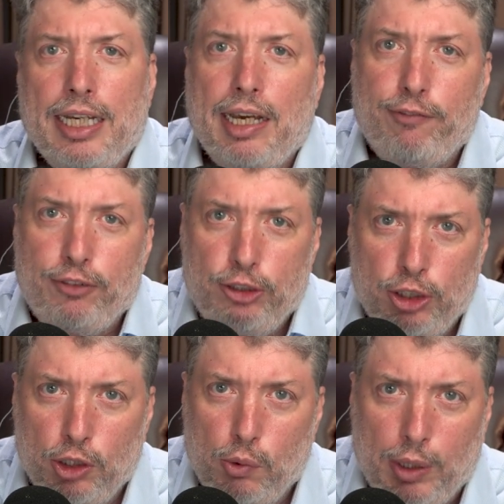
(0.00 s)

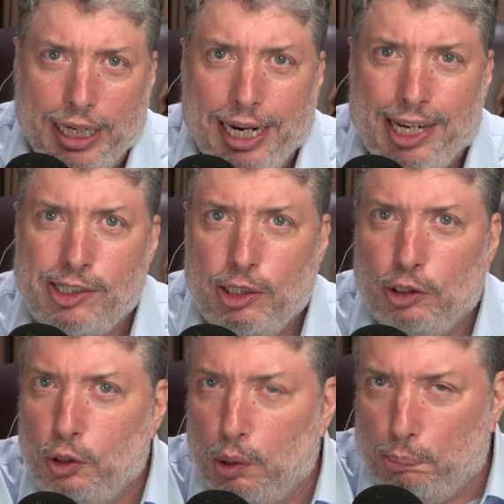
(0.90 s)
If you ask
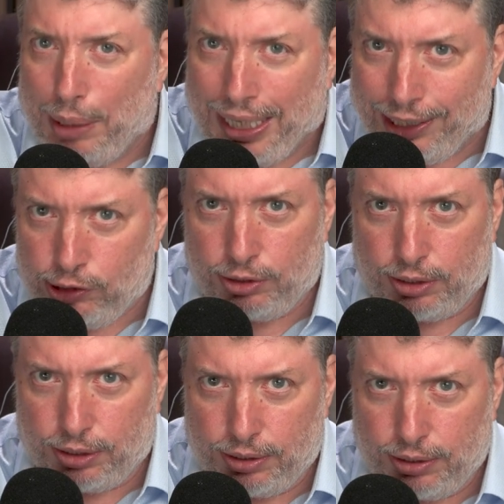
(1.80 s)
your
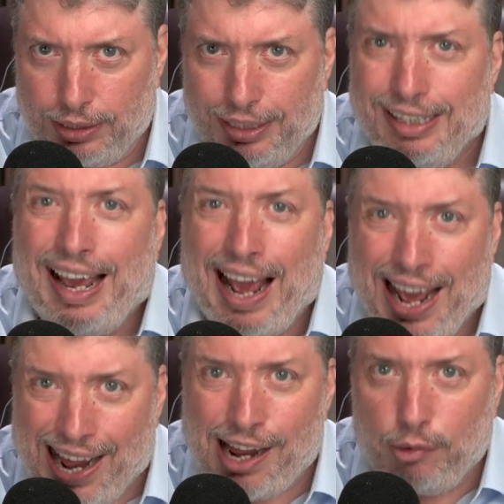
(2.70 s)
pastor,
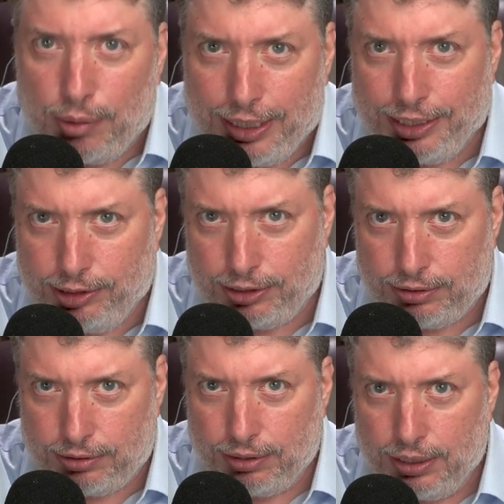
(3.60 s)
how is
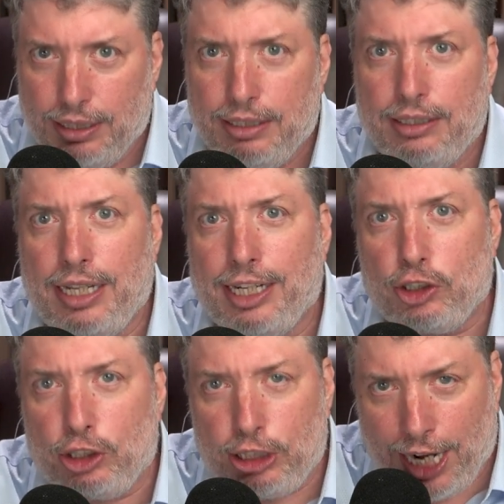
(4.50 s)
it that
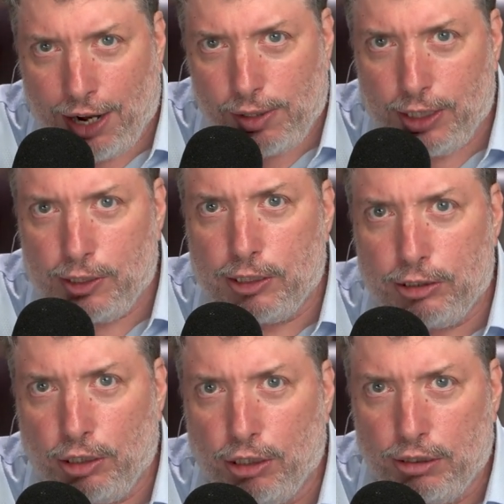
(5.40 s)
charity could
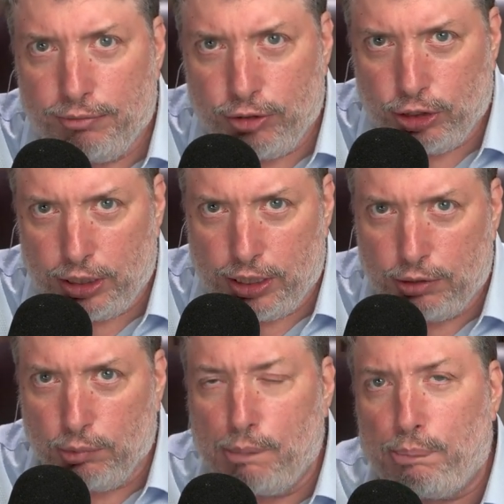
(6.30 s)
atone for
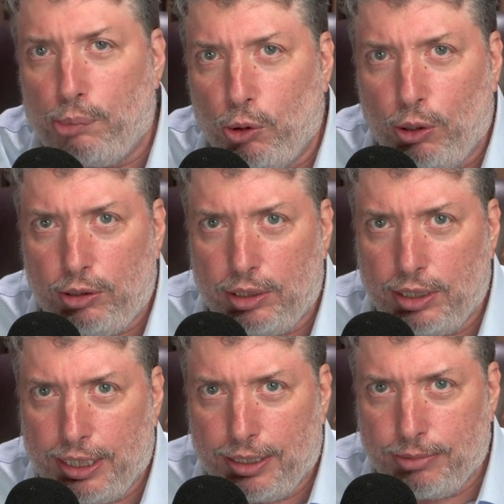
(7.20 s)
sins when Paul
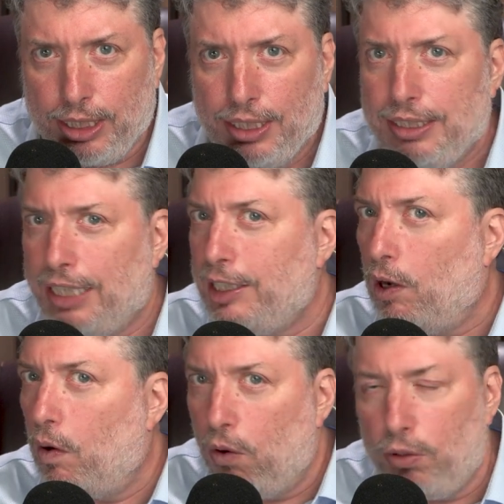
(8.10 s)
claims that
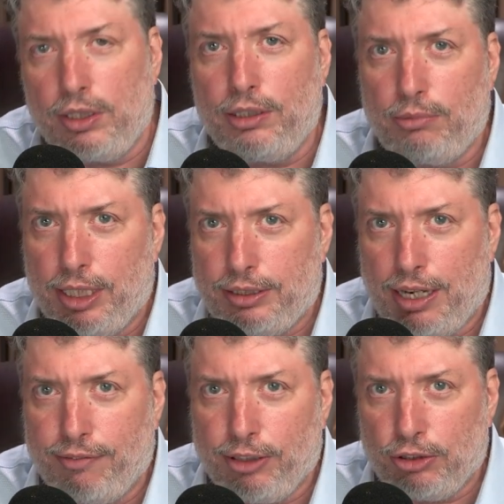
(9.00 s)
the only way
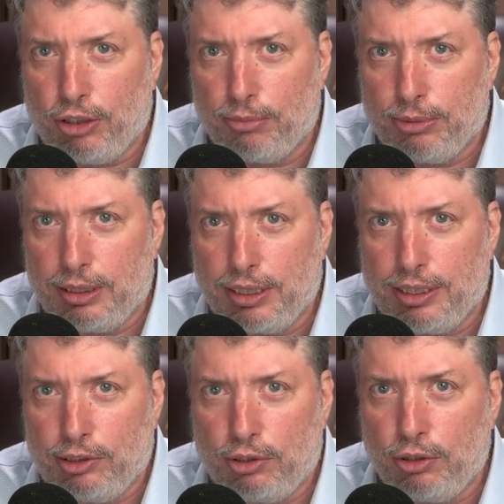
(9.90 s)
to have an atonement
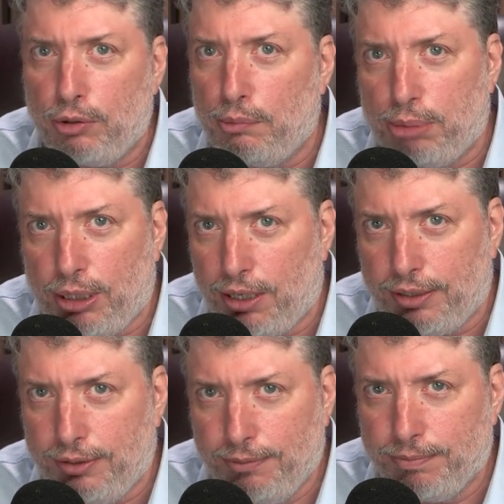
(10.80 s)
is through
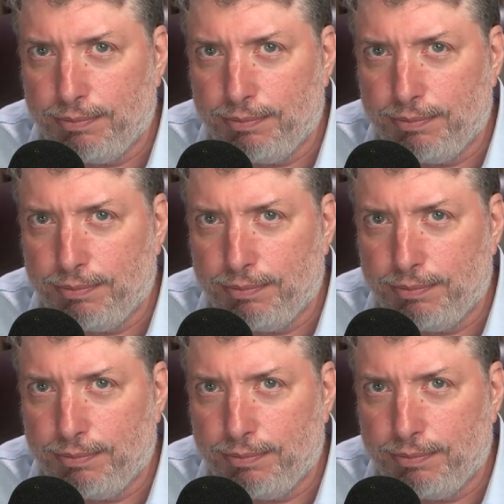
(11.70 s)
blood,